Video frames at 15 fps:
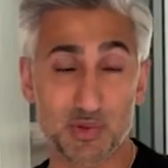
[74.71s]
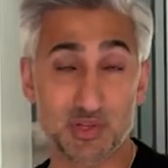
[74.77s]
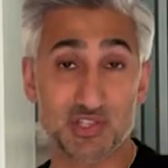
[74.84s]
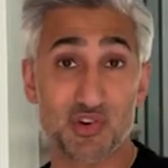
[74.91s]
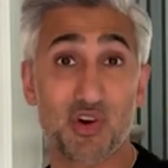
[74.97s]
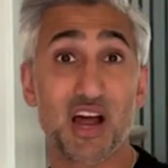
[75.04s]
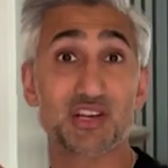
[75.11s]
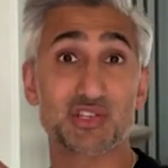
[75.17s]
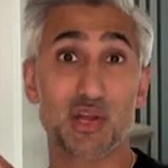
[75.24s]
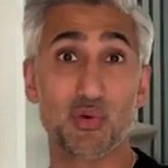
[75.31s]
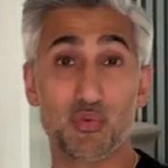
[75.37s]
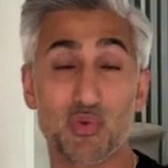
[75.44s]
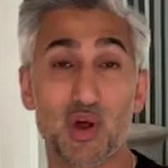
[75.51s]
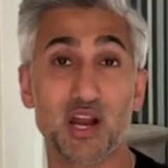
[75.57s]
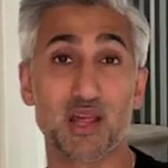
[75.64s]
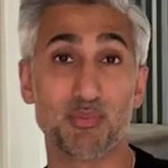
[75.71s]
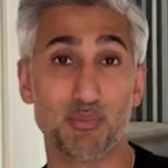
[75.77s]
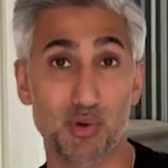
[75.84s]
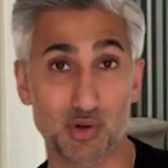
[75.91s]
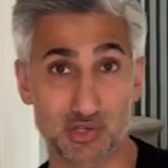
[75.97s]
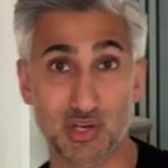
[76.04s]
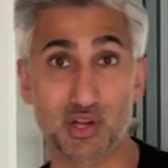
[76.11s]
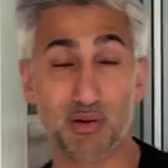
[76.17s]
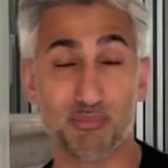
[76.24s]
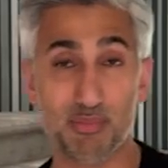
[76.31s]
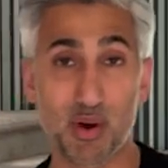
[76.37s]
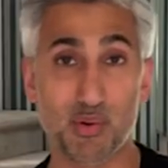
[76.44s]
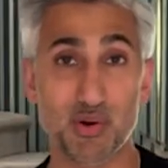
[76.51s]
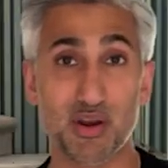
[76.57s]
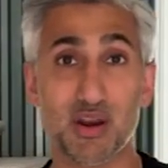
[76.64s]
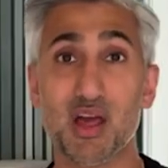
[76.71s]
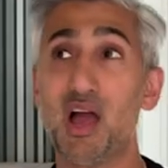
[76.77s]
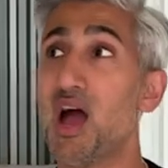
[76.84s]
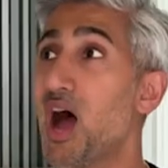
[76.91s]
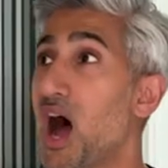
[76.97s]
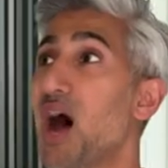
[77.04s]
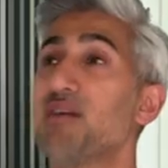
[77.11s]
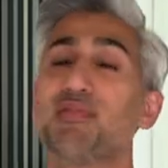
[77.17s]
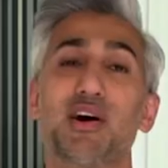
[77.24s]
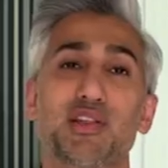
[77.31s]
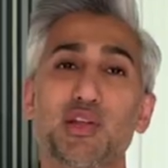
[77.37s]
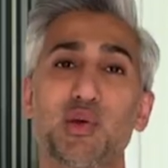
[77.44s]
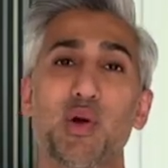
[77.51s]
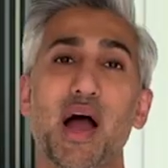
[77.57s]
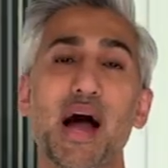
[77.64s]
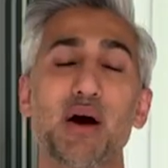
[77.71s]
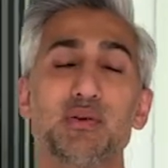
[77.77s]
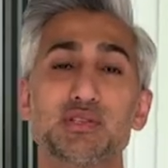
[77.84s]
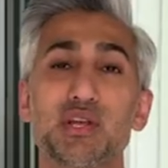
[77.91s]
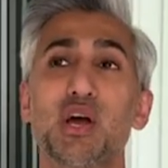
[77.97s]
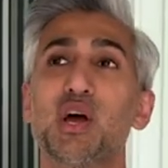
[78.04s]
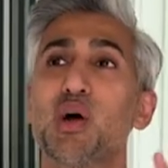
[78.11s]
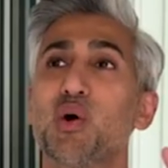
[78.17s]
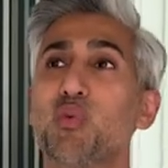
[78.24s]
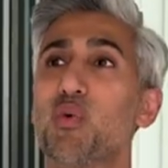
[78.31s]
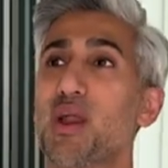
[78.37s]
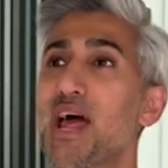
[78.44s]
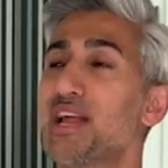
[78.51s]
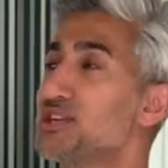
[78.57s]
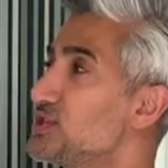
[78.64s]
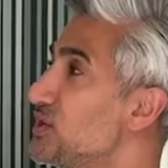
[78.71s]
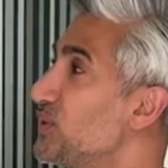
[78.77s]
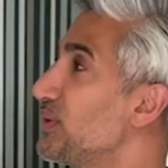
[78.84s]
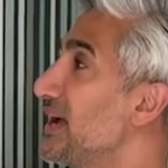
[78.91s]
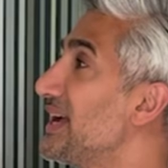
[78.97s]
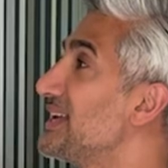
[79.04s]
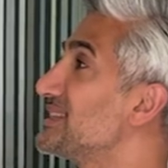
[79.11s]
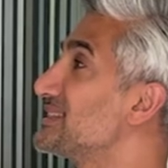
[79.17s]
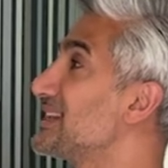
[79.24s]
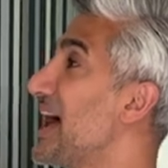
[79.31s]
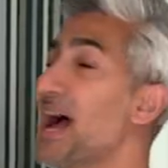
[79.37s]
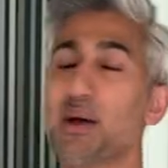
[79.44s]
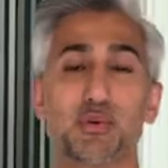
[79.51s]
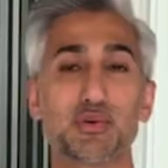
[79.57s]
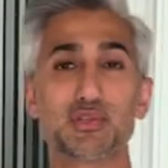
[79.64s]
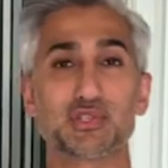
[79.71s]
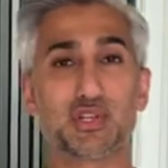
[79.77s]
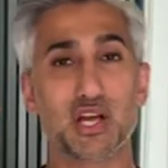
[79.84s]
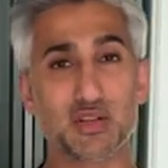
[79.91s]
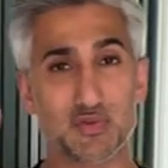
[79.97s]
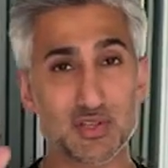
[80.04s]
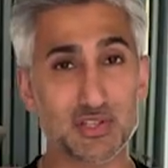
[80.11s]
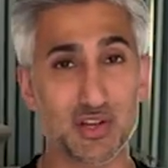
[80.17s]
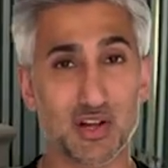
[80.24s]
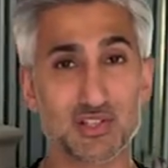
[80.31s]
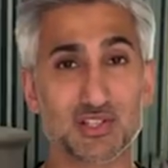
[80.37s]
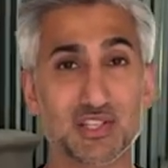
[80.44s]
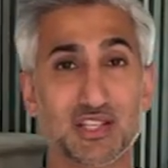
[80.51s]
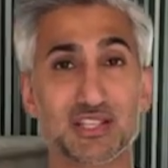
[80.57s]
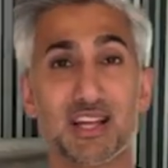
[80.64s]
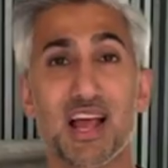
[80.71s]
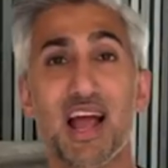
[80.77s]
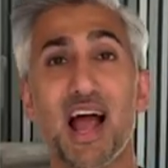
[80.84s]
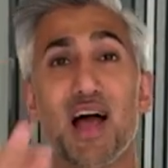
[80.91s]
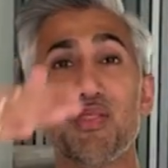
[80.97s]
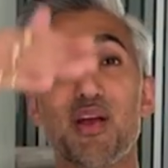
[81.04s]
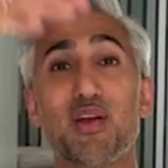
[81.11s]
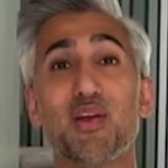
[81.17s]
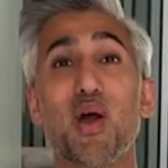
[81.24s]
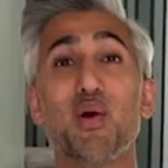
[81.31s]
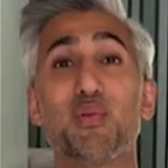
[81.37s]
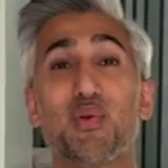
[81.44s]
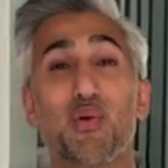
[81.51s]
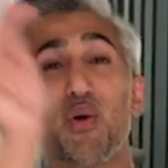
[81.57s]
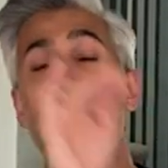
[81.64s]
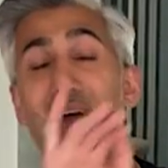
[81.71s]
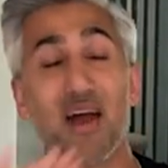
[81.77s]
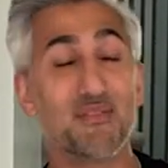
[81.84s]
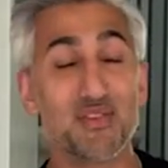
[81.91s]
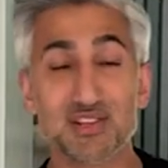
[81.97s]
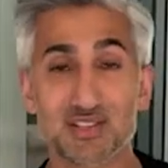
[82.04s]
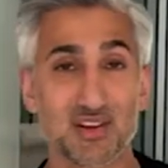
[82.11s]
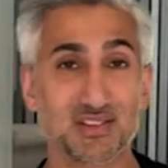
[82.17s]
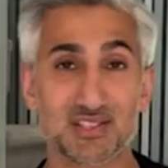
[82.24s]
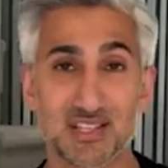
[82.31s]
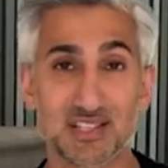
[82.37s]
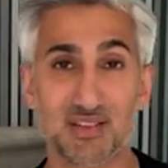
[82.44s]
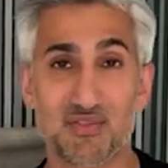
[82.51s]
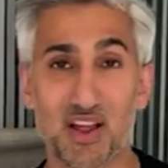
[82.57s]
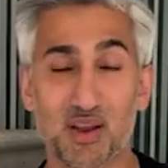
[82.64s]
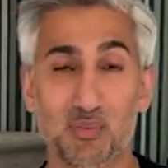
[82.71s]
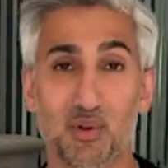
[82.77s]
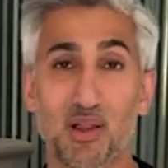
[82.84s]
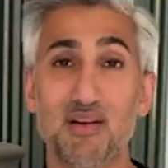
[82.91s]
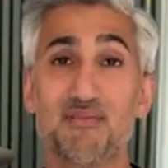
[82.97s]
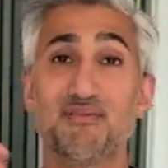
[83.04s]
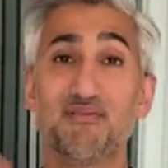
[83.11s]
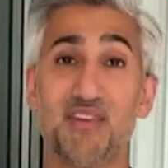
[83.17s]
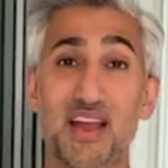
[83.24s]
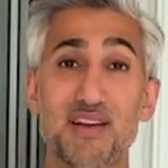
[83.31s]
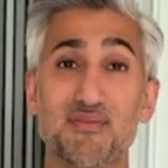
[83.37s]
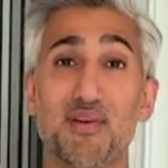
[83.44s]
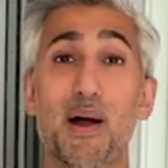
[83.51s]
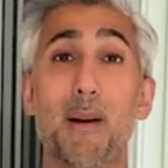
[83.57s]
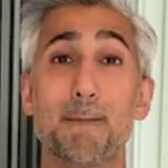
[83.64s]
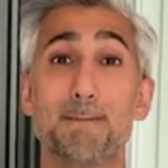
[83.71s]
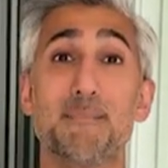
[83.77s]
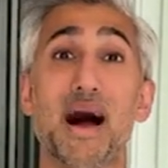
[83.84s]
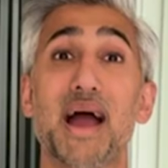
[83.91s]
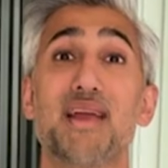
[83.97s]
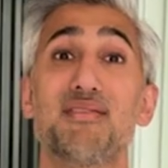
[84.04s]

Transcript: which are actually a really important component of our new house. What I do is I will search for sconces and then go through every sconce that's available and favorite my